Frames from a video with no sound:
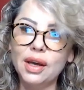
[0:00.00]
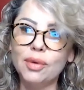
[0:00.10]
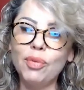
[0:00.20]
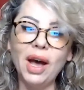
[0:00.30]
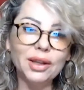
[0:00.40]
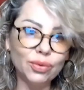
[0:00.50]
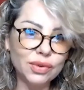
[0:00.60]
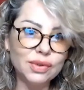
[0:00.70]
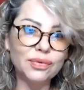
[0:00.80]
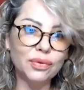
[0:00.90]
bad
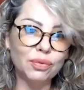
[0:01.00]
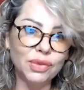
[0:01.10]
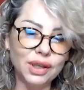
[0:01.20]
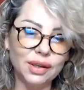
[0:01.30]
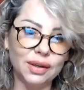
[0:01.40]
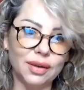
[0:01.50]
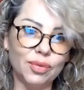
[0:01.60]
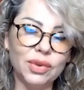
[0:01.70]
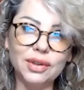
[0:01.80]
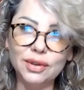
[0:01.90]
ones for me,
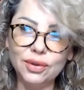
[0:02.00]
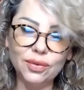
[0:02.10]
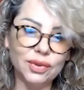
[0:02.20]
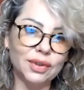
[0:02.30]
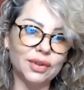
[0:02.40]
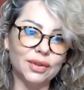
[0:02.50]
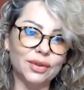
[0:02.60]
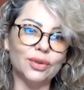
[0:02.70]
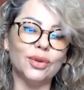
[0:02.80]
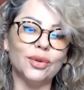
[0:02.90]
but none of
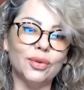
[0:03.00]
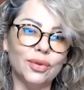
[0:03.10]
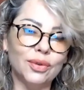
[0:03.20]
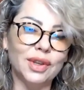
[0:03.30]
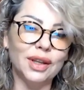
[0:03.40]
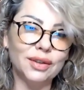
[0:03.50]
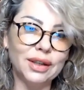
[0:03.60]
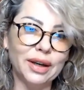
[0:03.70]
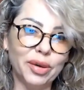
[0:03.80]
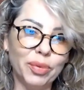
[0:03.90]
the, they
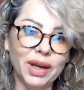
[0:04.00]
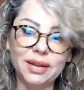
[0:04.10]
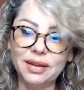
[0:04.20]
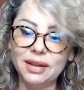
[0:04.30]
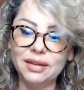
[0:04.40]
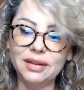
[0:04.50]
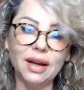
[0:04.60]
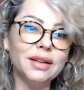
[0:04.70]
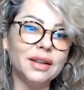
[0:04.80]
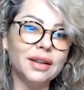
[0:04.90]
really bad, they
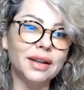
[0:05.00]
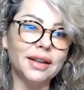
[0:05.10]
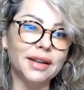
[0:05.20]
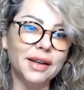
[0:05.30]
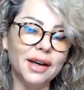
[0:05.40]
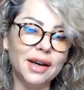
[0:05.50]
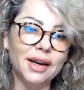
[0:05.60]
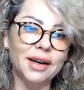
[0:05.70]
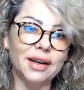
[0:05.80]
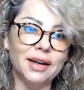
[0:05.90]
technically
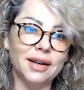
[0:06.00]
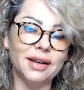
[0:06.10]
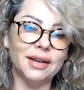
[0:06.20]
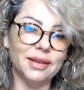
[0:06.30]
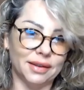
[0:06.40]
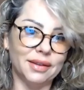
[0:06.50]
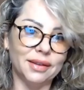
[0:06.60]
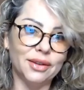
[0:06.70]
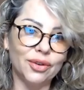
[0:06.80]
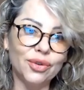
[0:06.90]
uh,
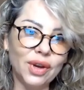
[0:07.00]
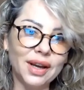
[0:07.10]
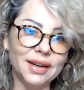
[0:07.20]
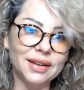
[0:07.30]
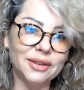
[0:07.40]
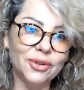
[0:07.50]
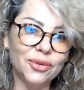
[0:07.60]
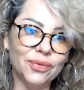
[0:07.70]
correct.